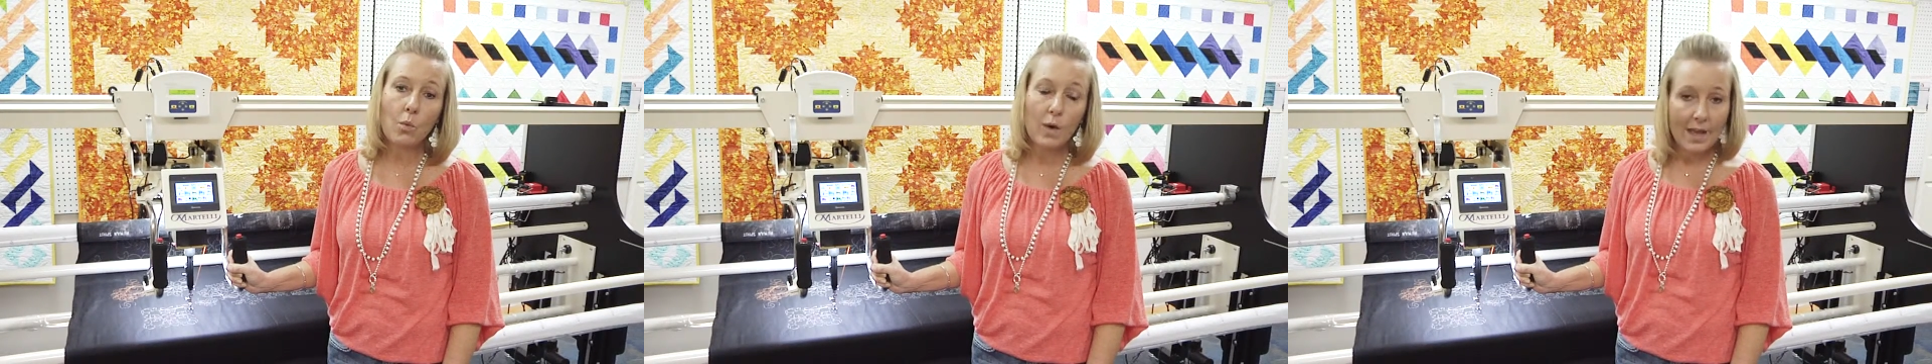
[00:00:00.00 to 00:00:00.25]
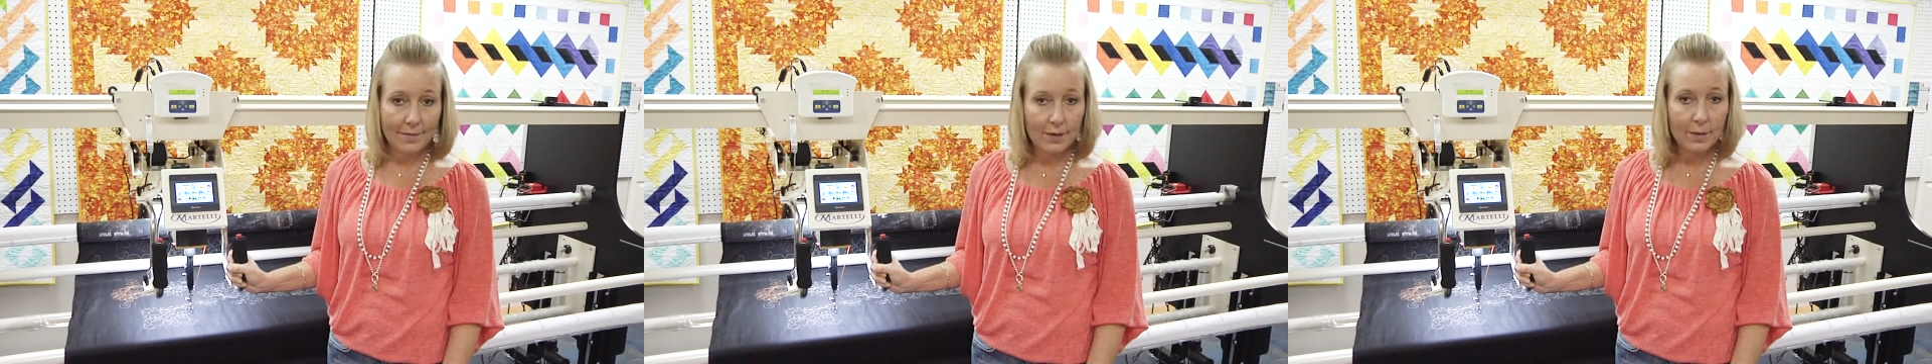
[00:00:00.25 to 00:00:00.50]

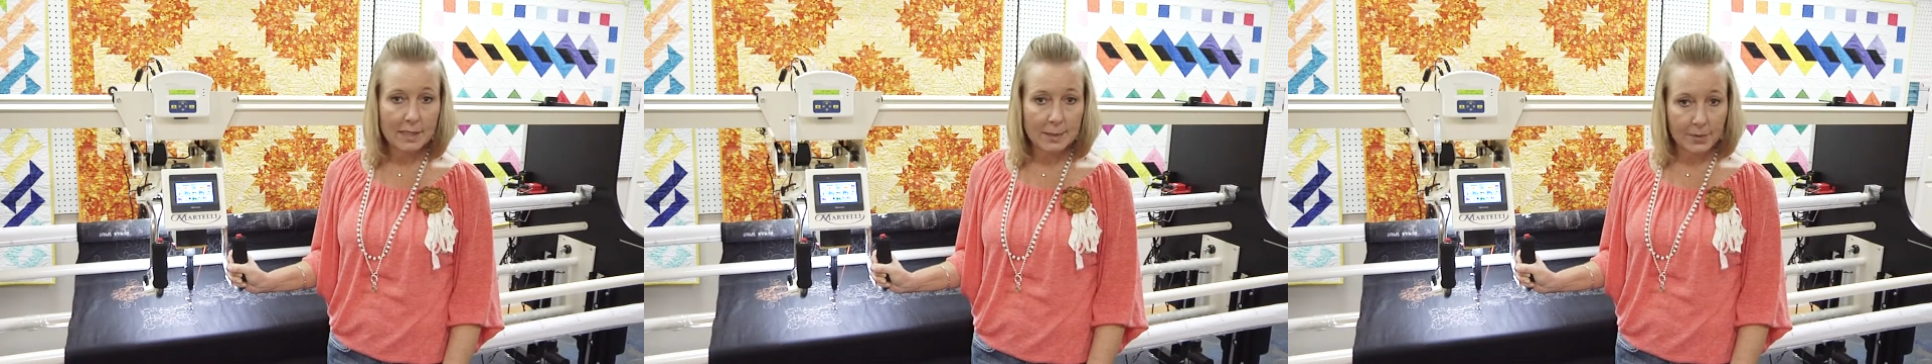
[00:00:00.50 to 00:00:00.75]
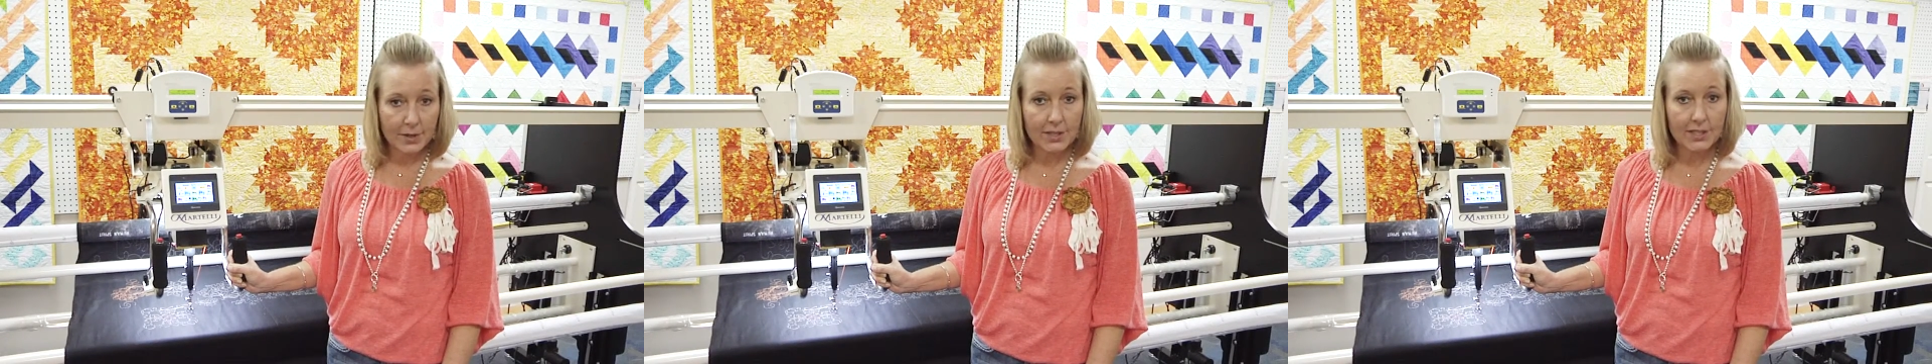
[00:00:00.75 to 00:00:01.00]
If you
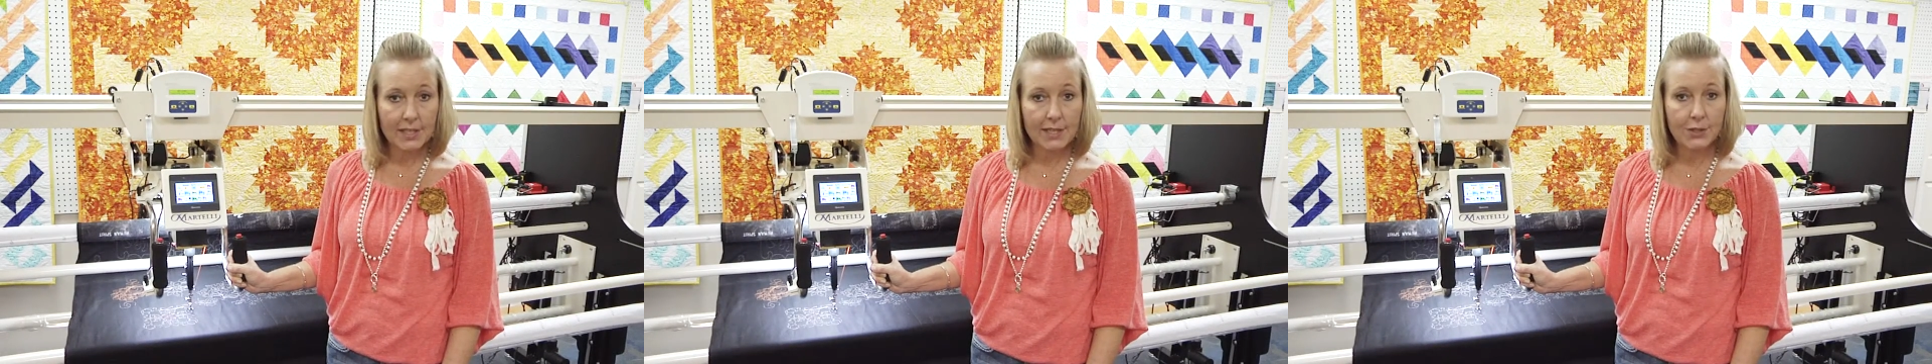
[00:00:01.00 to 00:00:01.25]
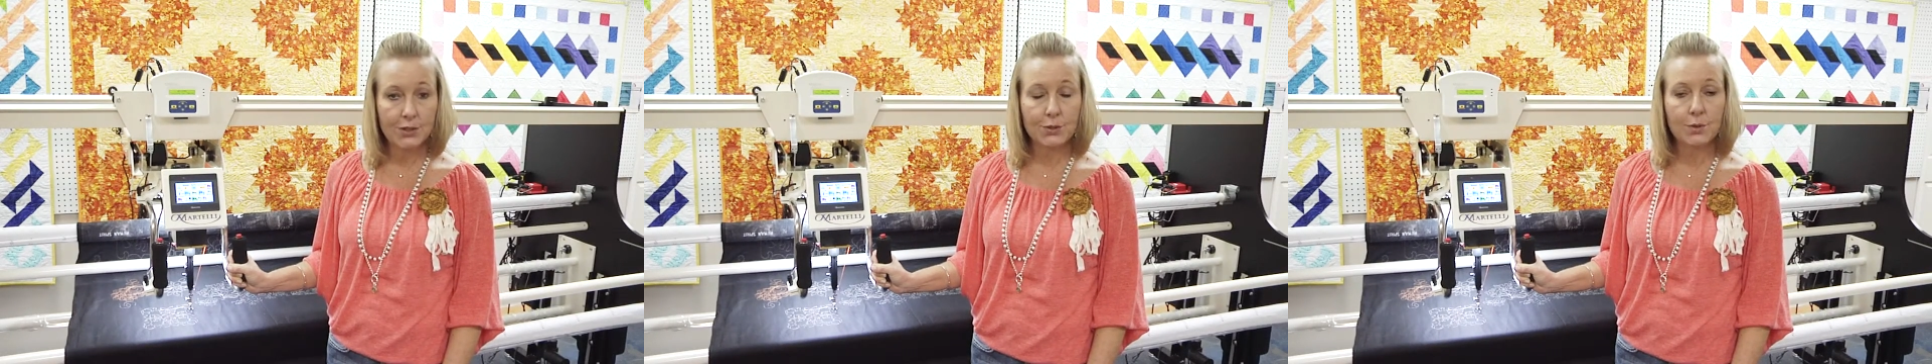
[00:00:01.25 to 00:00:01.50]
experience an
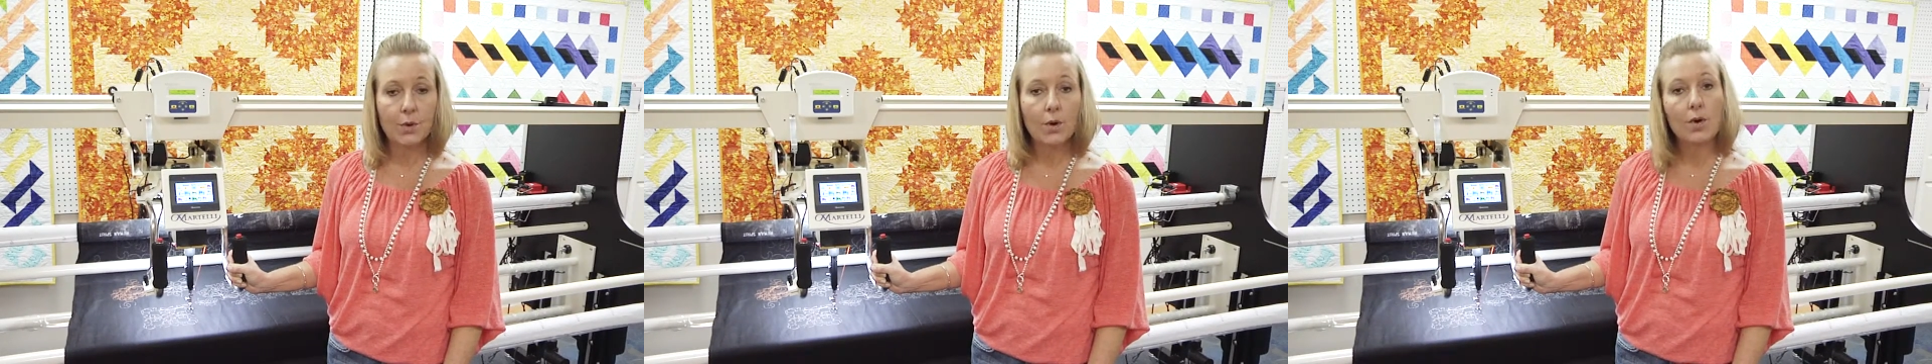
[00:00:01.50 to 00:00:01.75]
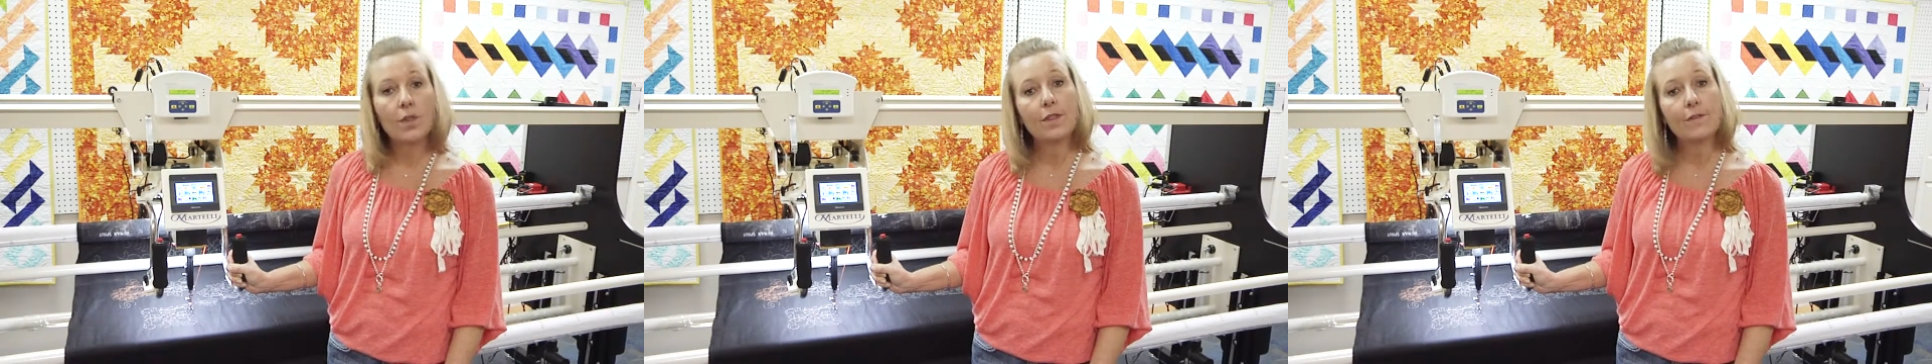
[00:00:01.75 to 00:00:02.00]
issue,
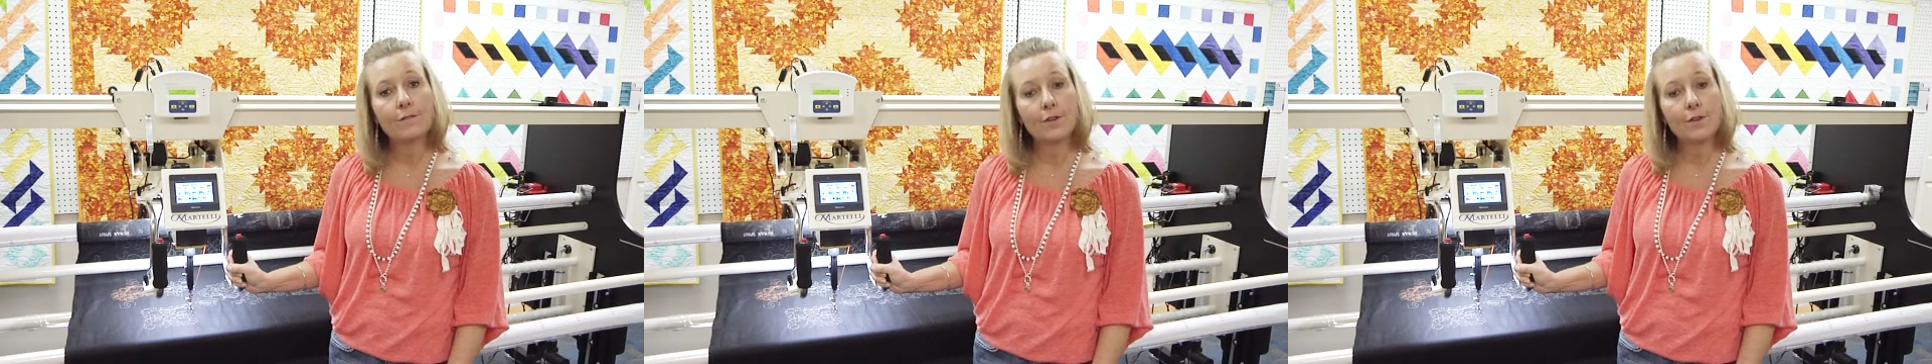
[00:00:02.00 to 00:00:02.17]
the